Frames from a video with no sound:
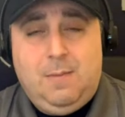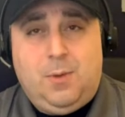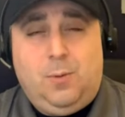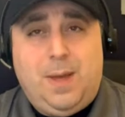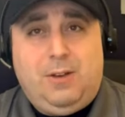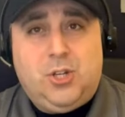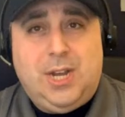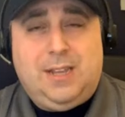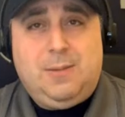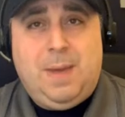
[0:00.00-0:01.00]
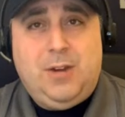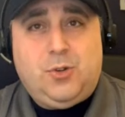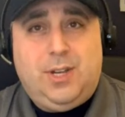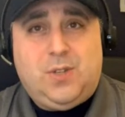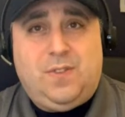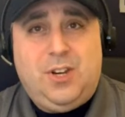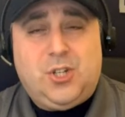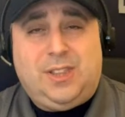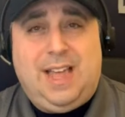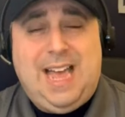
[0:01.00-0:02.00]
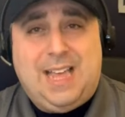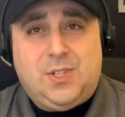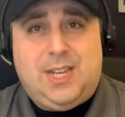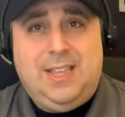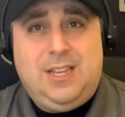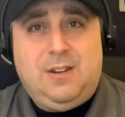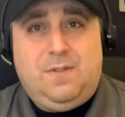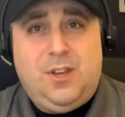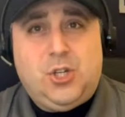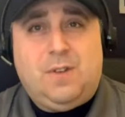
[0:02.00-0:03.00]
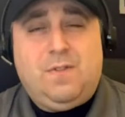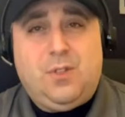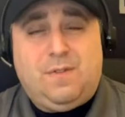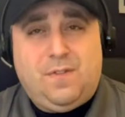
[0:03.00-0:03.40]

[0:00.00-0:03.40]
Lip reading: Bill Belichick and the Patriots finished last in the division for the